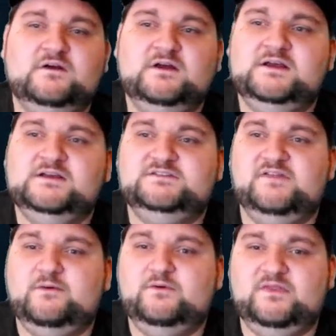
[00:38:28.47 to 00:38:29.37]
so
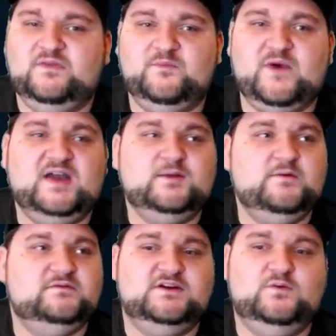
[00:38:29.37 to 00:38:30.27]
that at the bottom of
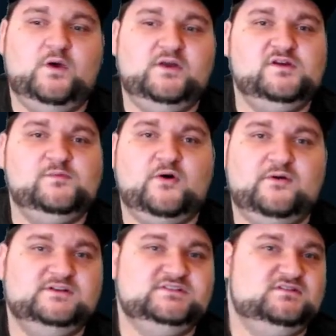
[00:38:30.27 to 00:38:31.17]
turn 1, your opponent
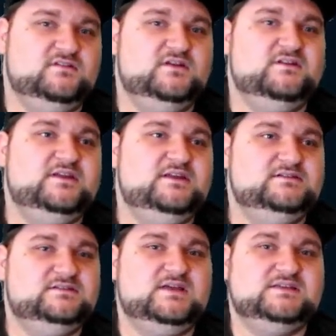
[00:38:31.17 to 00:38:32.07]
just literally
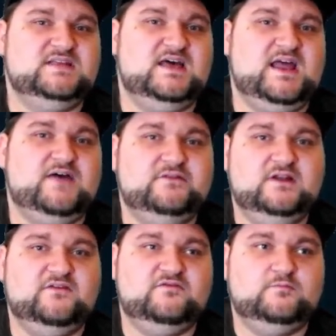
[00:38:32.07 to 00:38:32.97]
does not have
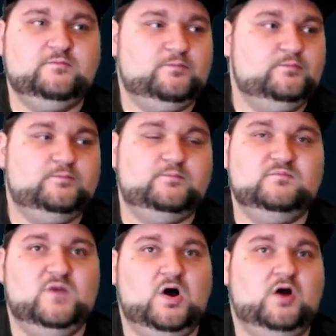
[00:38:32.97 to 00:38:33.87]
enough
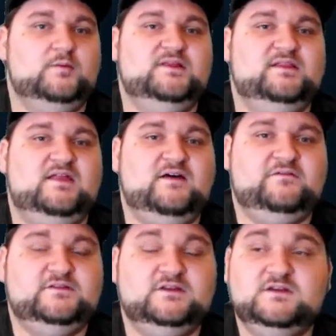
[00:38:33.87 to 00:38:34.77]
army left
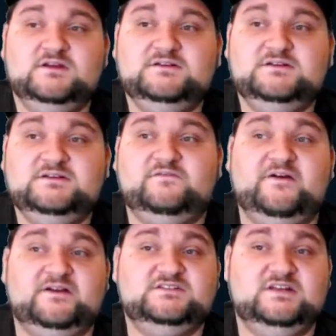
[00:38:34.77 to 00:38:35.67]
to
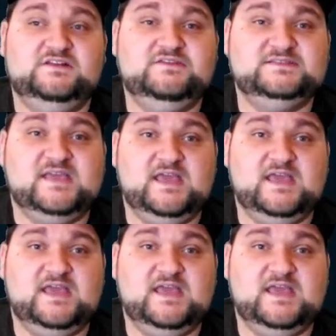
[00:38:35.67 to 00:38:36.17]
function in this game.